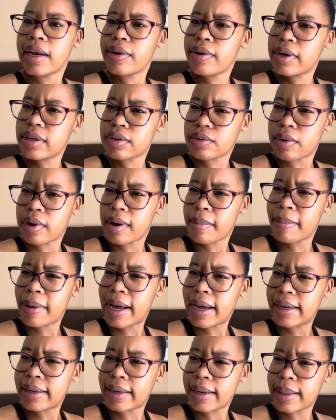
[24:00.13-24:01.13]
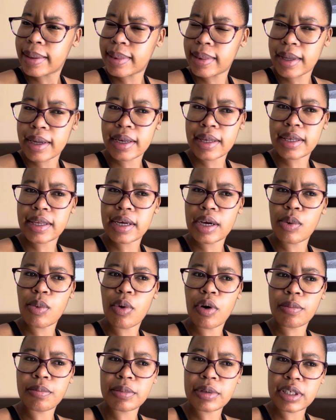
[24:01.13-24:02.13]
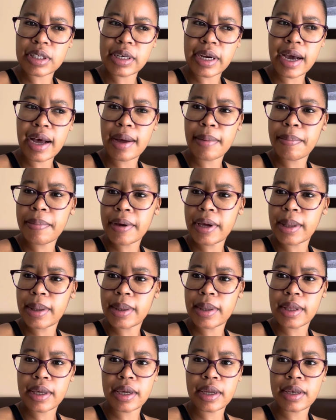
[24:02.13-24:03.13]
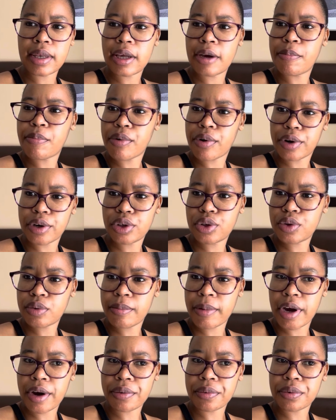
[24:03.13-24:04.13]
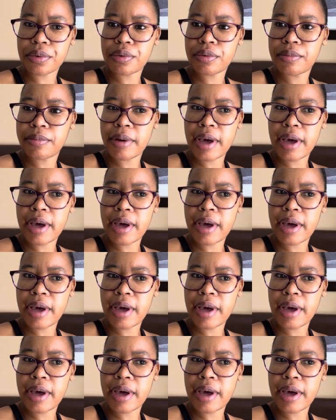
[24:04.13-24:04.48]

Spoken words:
was wabanda and then they warmed it up and then they brought it to my room,